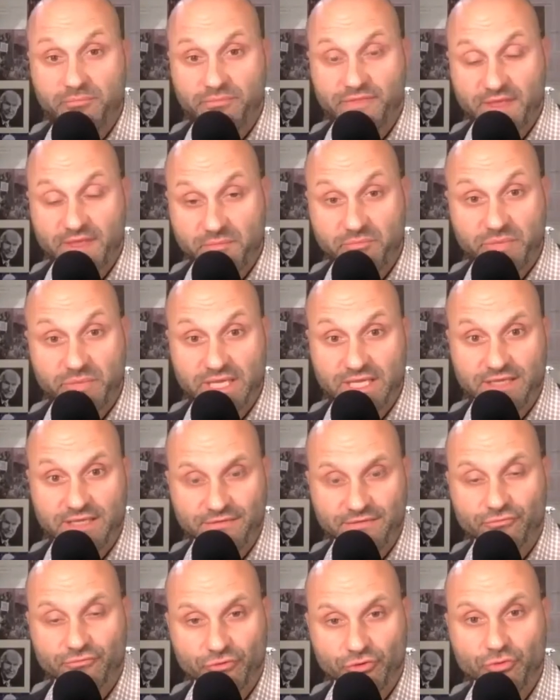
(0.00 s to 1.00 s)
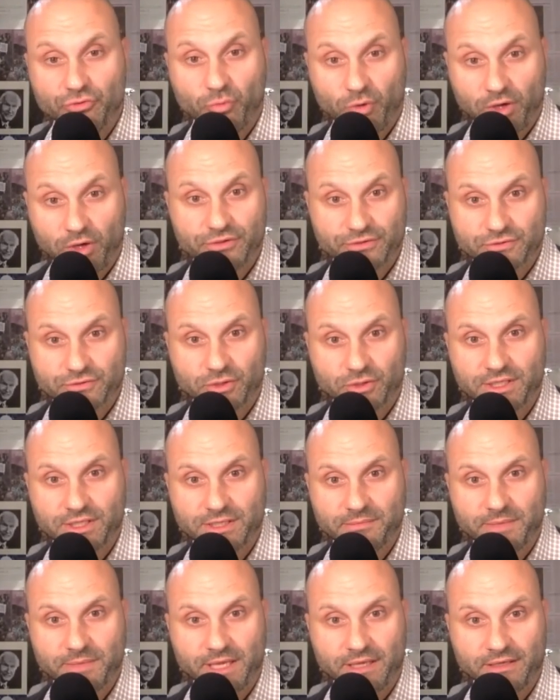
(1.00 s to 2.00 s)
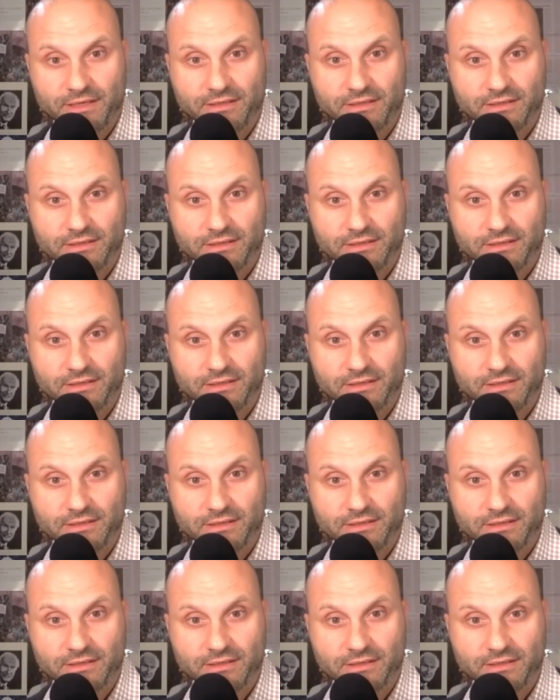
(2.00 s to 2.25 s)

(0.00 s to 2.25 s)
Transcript: them being in the room while you're talking about it